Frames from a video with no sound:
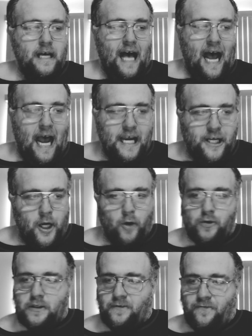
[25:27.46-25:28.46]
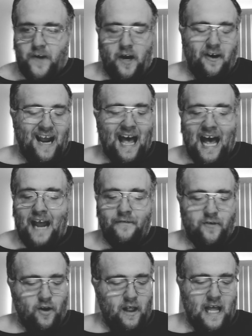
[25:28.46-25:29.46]
IQ is very high
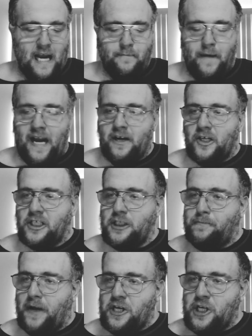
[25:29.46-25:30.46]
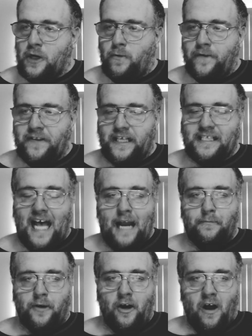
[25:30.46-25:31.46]
for a linebacker, especially with these
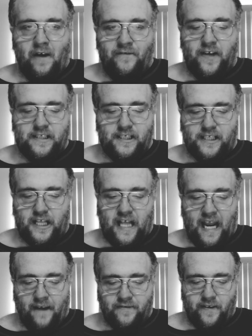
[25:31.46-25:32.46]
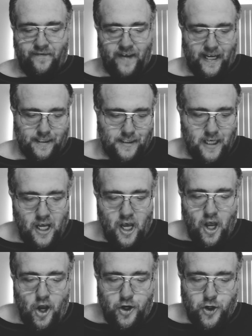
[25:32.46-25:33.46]
hybrid offenses that they have to face.
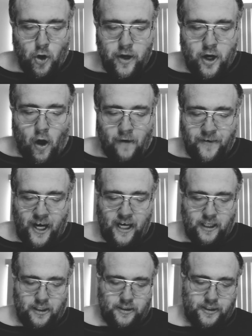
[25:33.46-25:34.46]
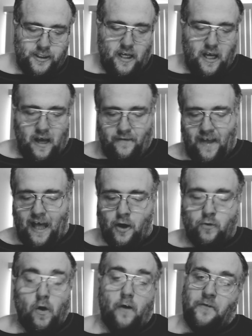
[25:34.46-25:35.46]
Joey Colverlers of
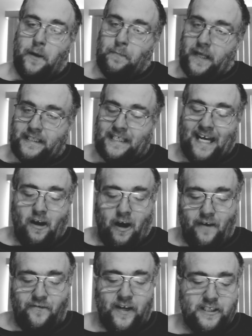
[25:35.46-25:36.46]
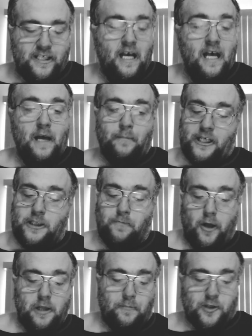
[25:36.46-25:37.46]
Elk Grove, he plays on offense, plays
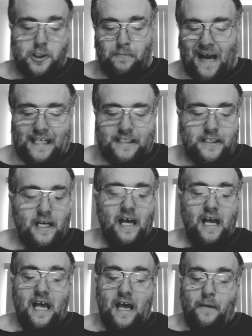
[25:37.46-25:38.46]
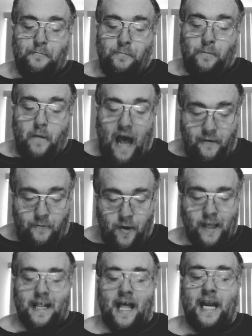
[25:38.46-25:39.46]
multiple spots. I
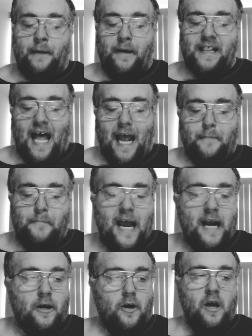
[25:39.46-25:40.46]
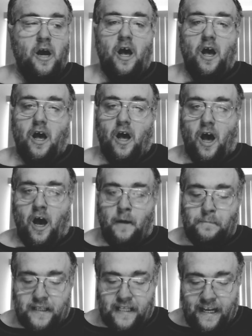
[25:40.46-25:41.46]
really like him at linebacker.
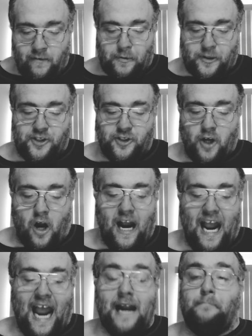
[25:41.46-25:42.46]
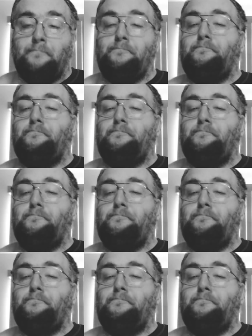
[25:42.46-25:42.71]
Unbelievable star. Had a